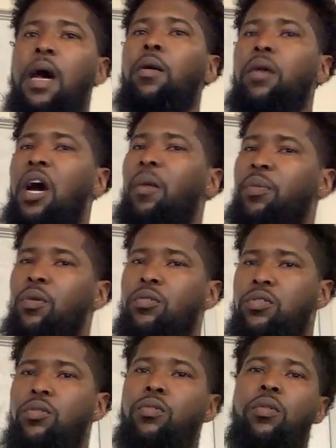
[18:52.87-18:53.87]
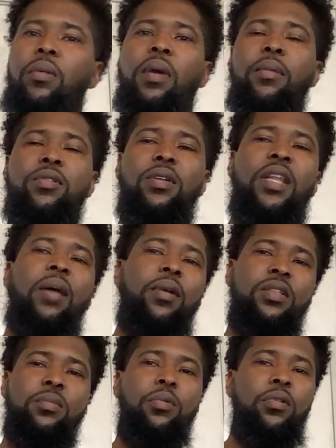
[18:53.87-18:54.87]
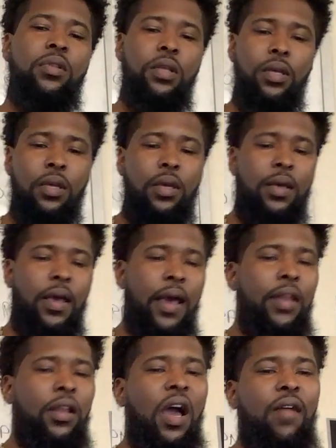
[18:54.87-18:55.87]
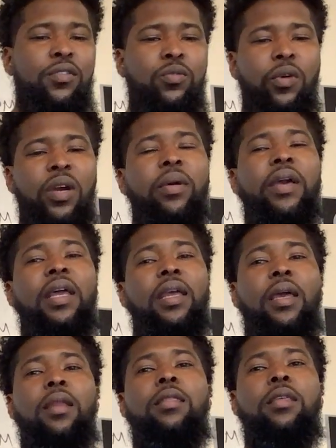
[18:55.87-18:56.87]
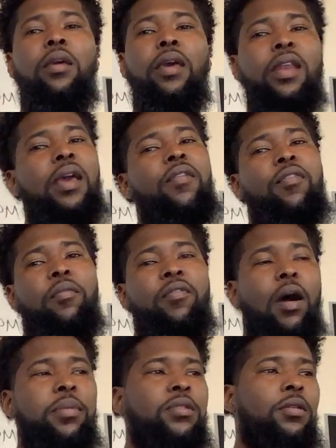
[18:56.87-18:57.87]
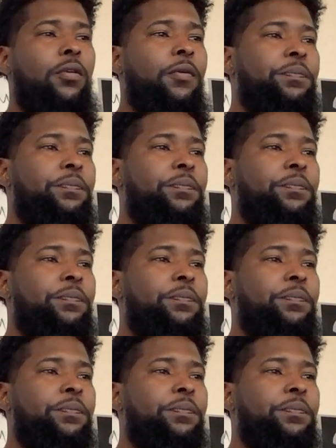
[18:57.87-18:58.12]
will help you to be able to climb out smoothly and not having to worry about hitting anything, any form of obstacle.